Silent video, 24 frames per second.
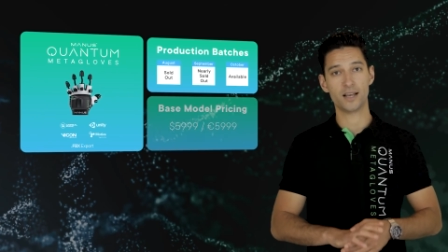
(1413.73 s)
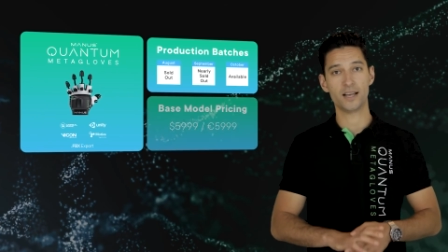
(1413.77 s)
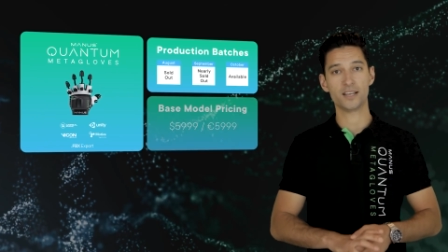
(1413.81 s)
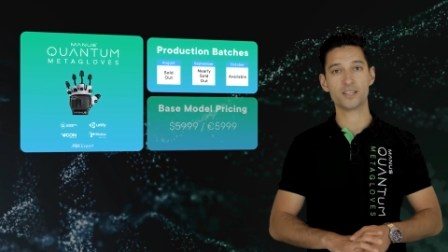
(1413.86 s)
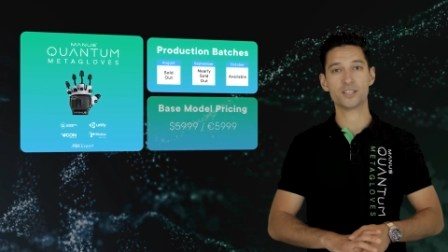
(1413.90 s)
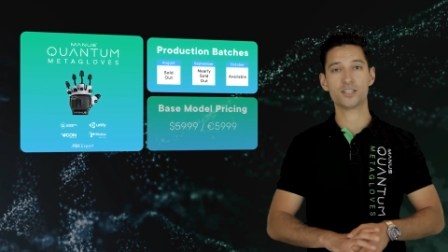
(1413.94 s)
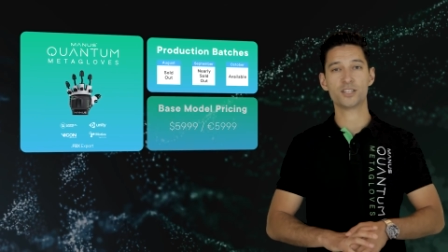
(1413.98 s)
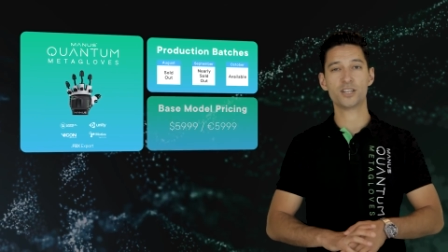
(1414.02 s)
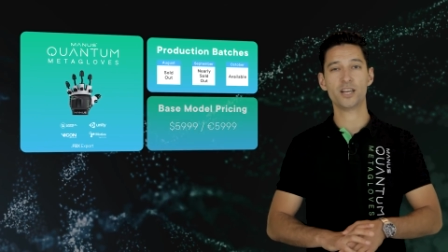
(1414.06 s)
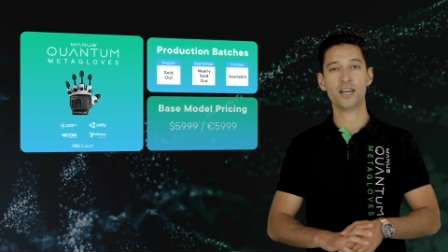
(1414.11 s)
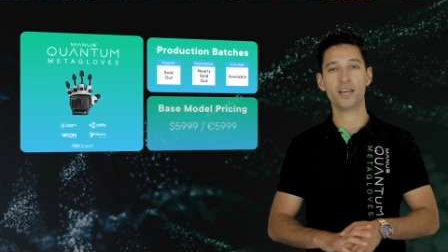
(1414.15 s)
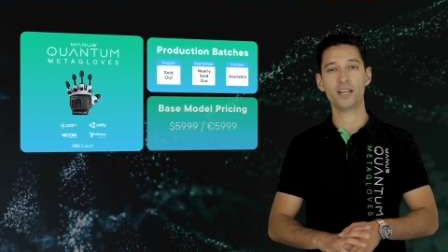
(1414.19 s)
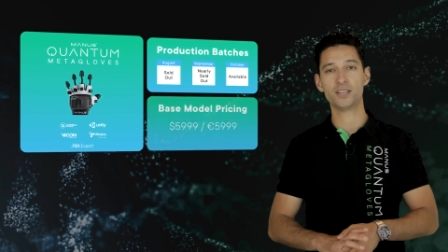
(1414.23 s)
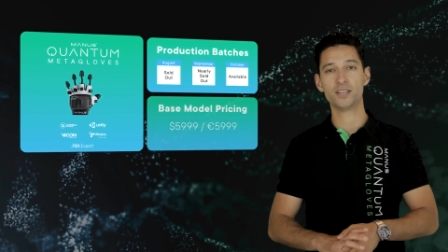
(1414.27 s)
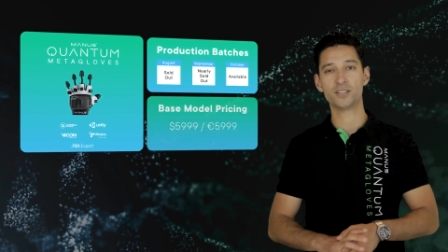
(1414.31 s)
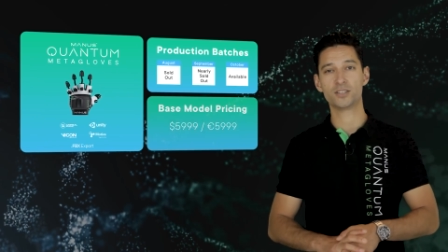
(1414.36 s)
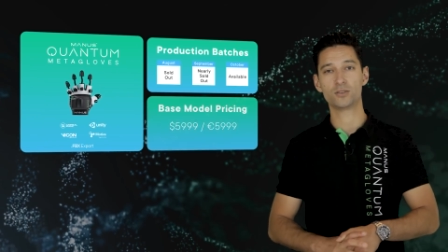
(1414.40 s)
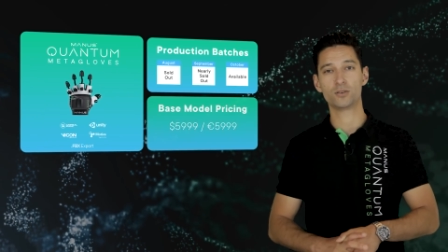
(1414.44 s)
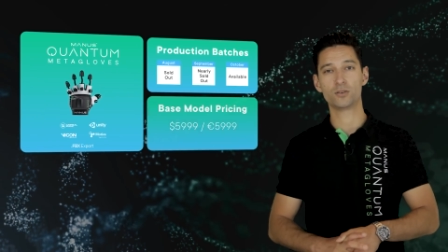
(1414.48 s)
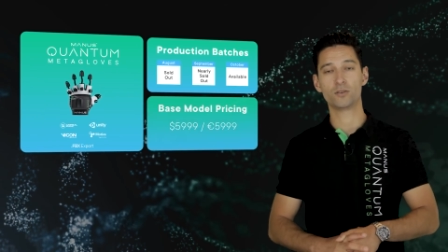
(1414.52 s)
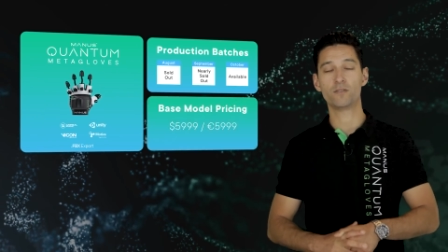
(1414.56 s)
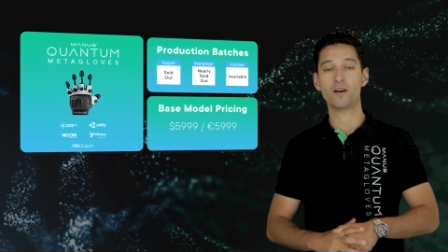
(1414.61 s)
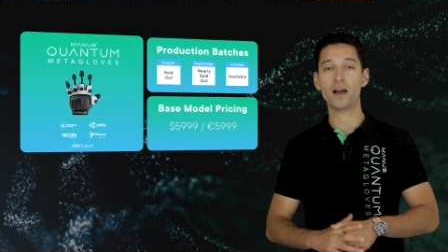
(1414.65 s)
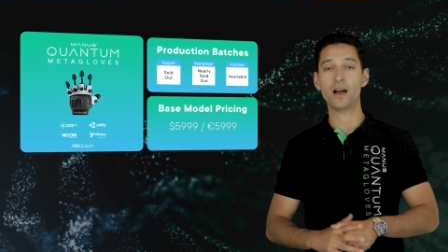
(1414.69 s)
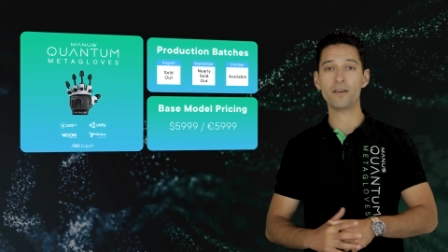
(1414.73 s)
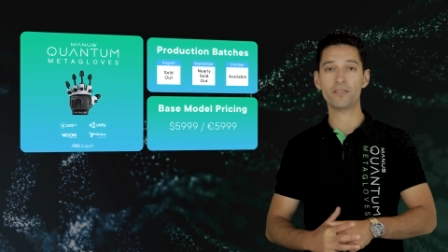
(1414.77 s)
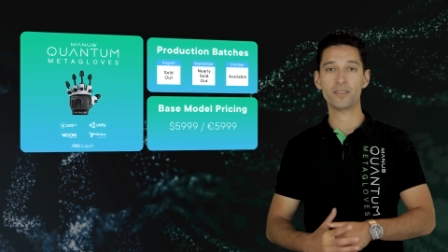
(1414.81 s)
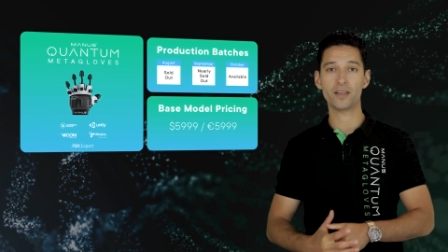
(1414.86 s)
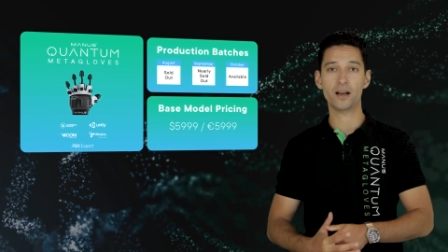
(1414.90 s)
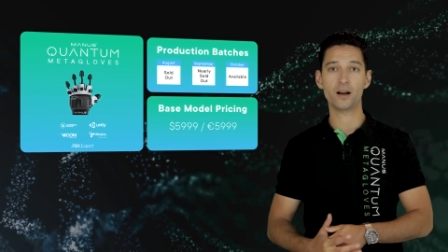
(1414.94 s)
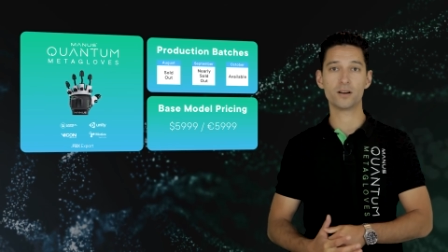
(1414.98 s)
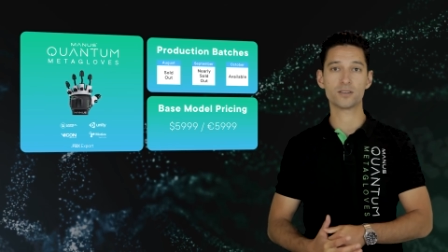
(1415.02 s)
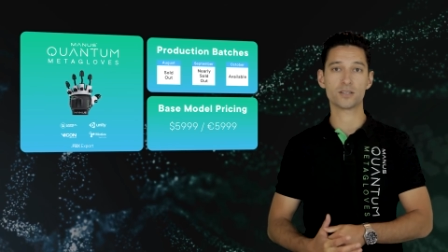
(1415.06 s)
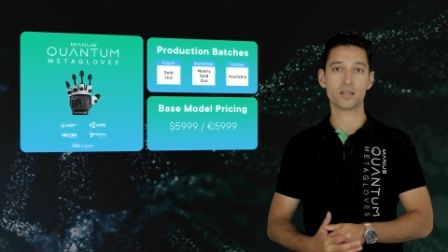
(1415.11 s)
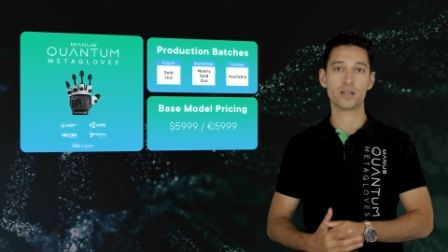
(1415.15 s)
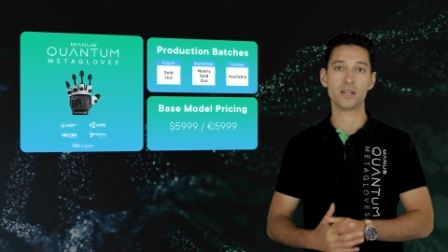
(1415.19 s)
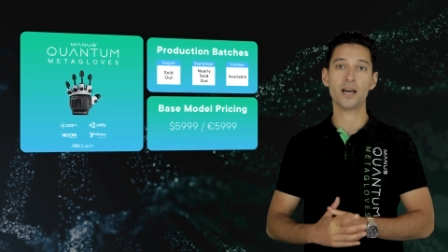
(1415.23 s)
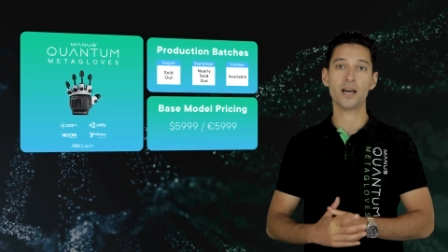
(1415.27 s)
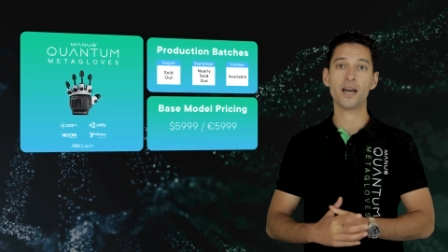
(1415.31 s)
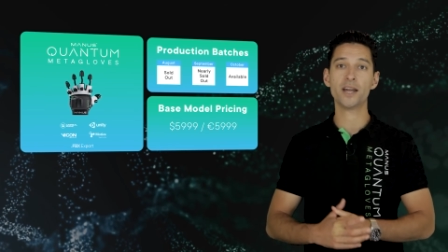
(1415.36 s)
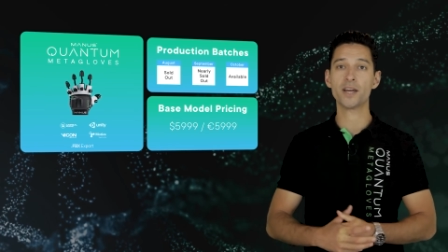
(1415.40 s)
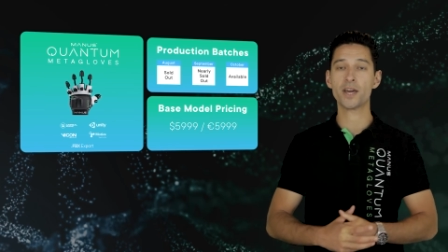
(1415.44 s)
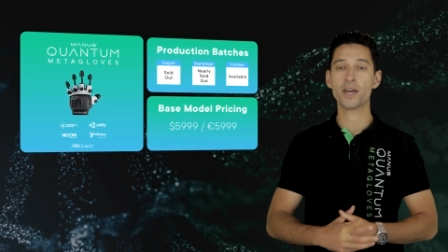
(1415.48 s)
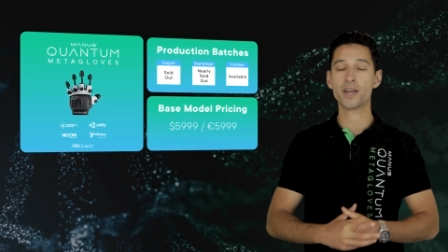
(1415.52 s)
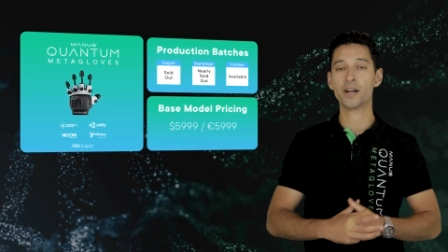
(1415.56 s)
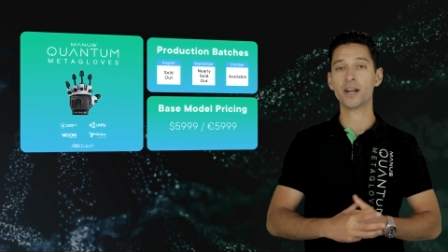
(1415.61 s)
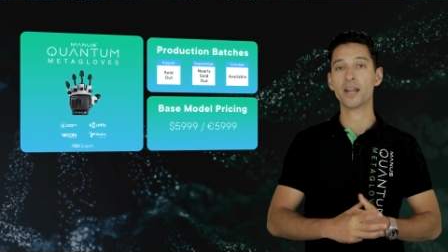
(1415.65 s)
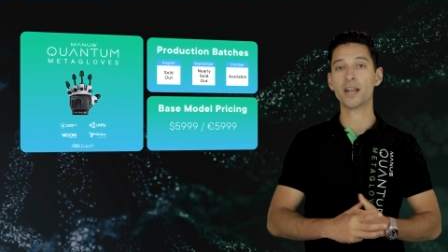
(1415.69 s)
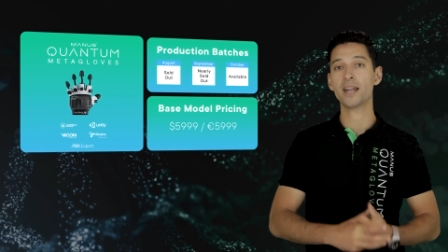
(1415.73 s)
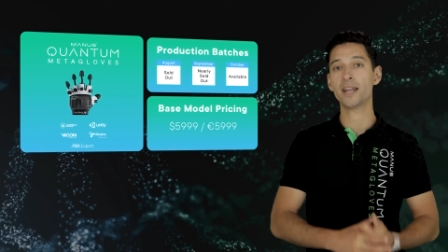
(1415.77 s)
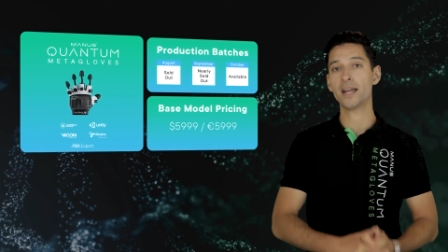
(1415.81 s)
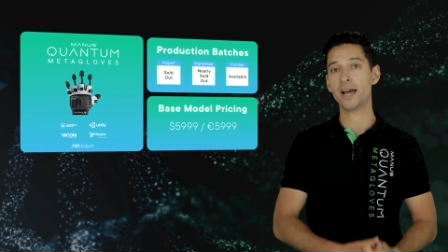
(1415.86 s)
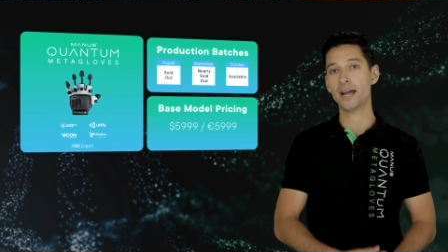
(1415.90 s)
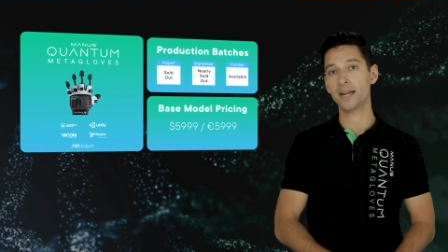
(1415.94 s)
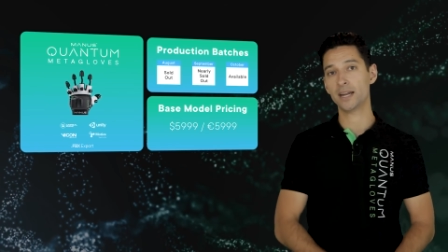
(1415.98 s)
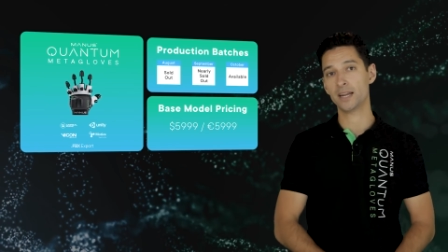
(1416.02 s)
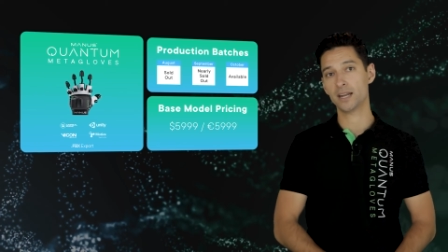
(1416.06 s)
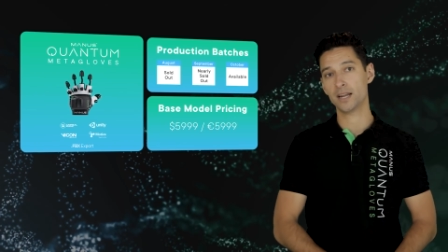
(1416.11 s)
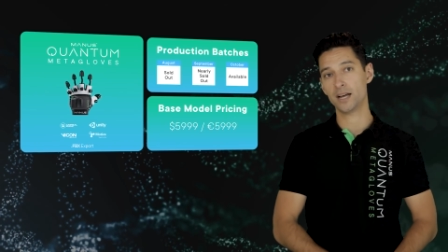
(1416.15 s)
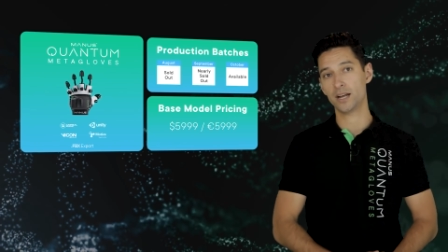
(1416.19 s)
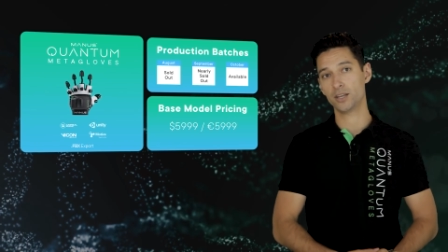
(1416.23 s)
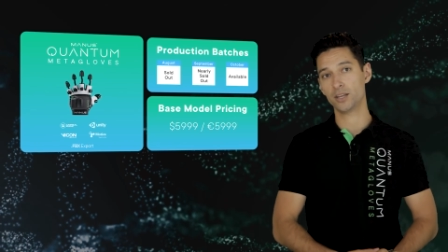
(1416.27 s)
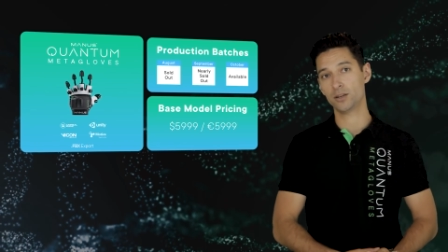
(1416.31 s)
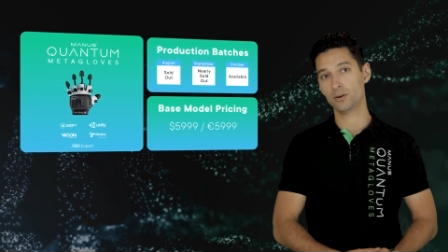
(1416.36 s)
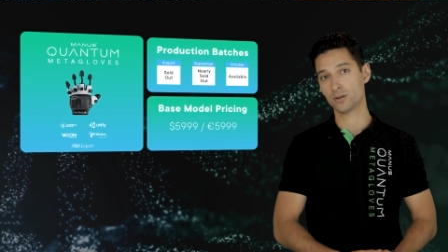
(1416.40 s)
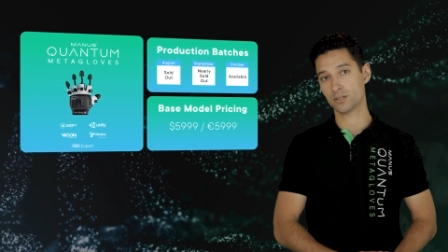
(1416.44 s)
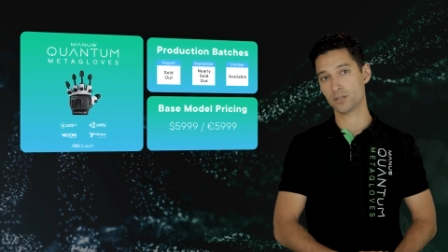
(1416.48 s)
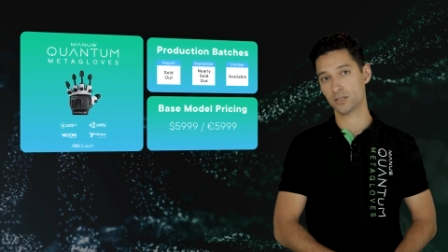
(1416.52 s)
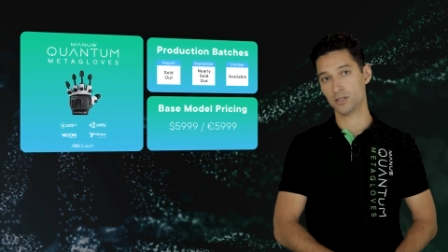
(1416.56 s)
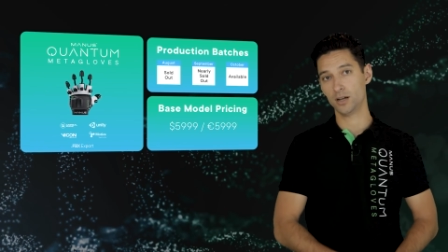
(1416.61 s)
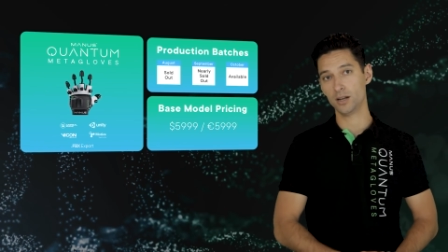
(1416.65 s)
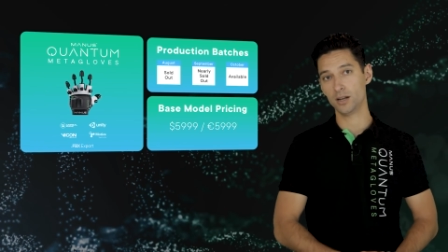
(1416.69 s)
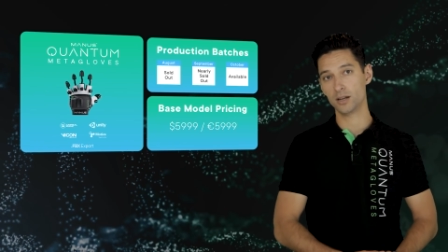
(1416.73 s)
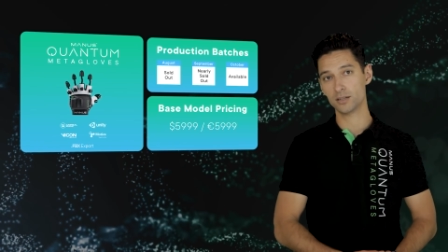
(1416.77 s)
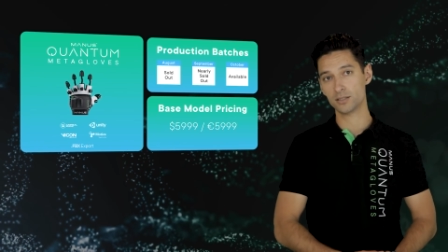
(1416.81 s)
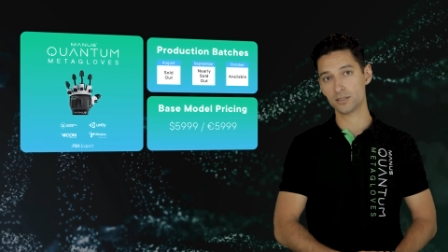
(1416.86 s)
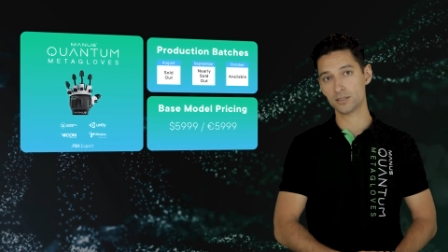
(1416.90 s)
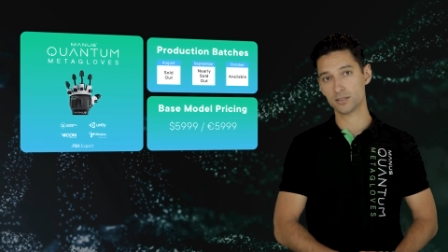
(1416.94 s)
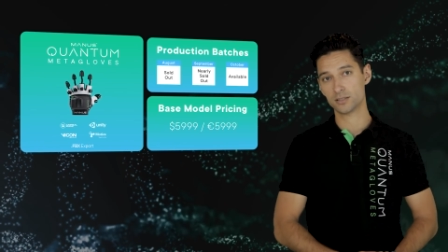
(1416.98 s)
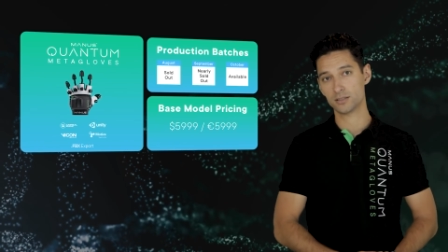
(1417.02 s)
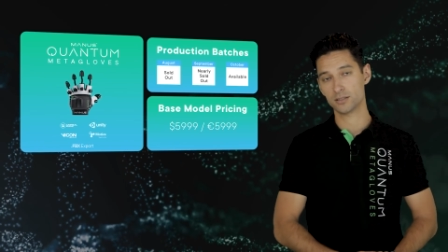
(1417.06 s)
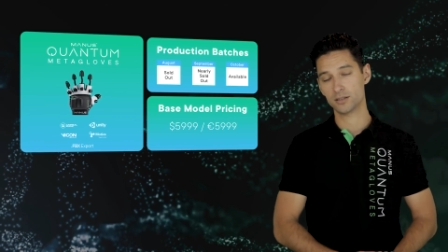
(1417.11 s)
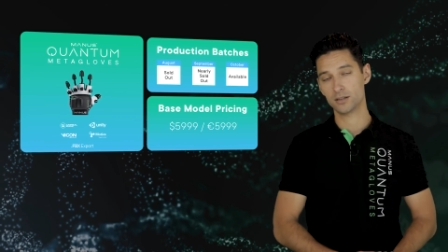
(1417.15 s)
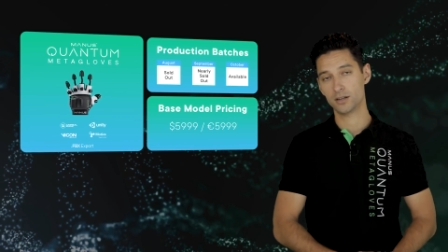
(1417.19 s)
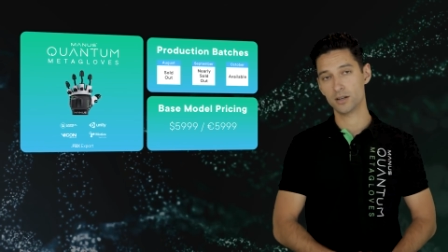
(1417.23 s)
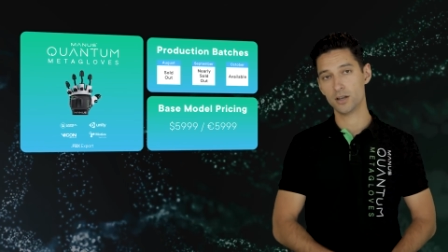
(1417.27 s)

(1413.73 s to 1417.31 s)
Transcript: has changed to $5,999